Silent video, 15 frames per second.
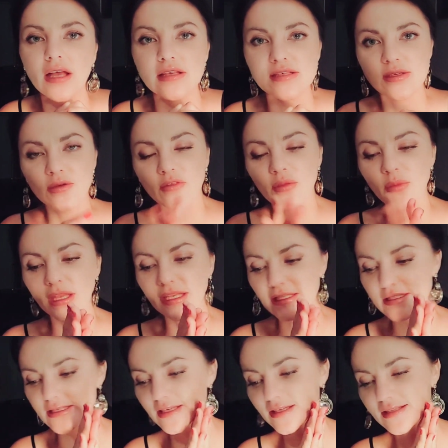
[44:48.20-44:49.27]
So the main
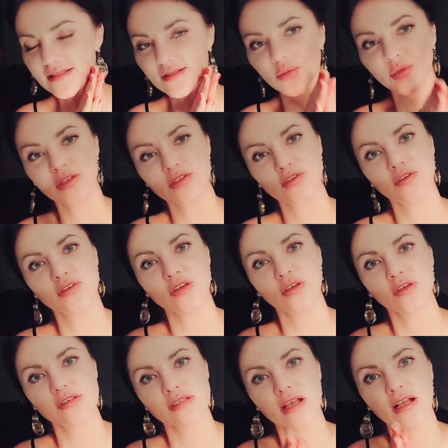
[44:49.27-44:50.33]
idea is to be true to
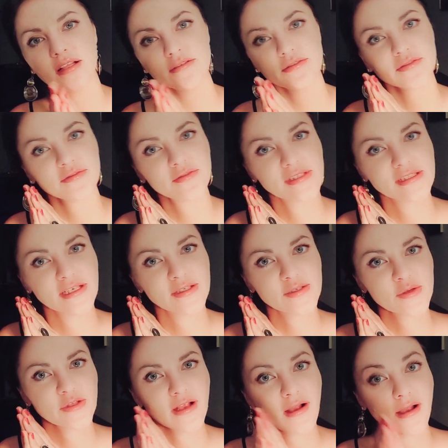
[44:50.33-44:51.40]
yourself, stay
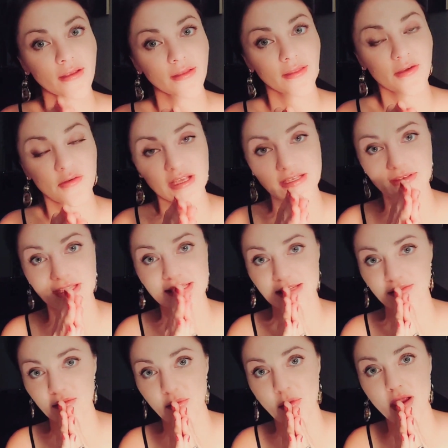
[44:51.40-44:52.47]
true and kind, the rest things
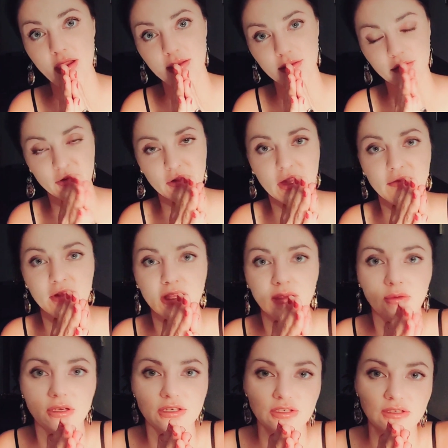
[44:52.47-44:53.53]
never mind. If you have any
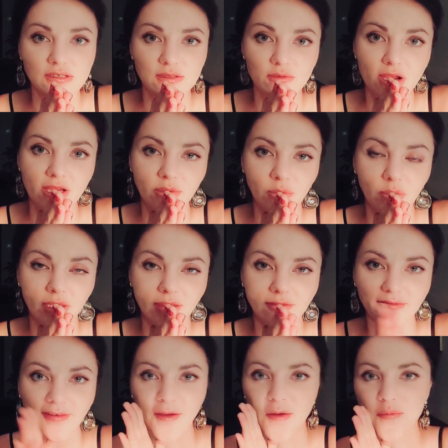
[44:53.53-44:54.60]
questions, write me
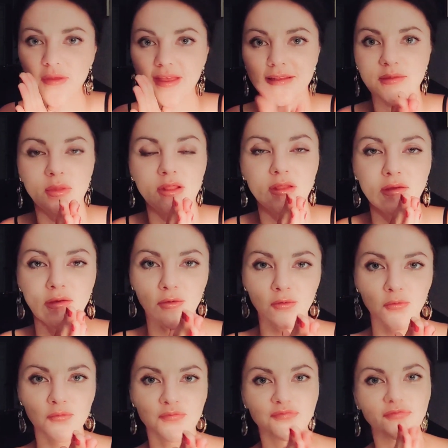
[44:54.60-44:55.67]
in the comment
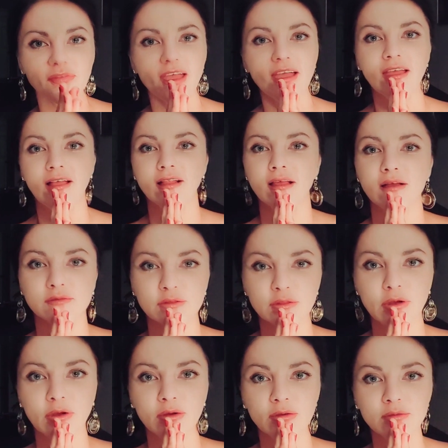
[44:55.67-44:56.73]
below. Love you
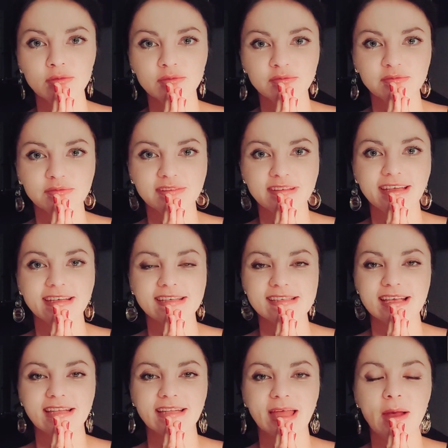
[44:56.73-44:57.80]
all.
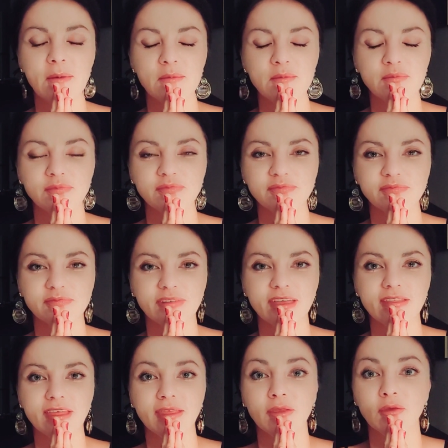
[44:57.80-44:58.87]
Satnam.
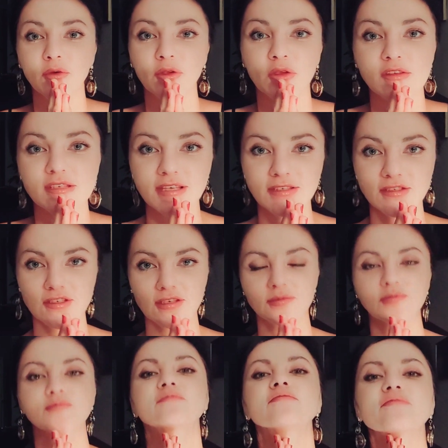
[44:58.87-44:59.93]
Thank you for your
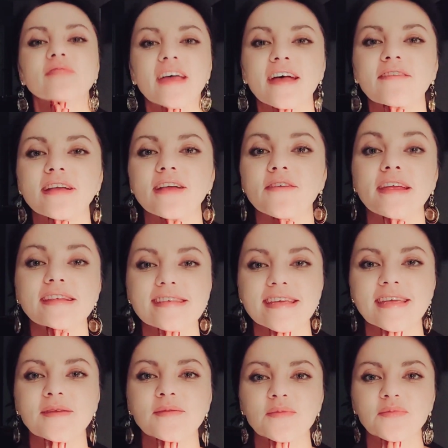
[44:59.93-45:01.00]
attention. Have a great
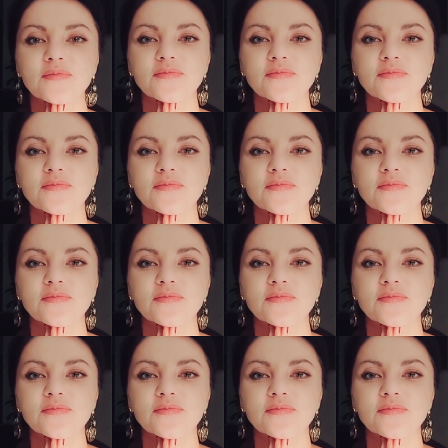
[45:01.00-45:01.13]
day.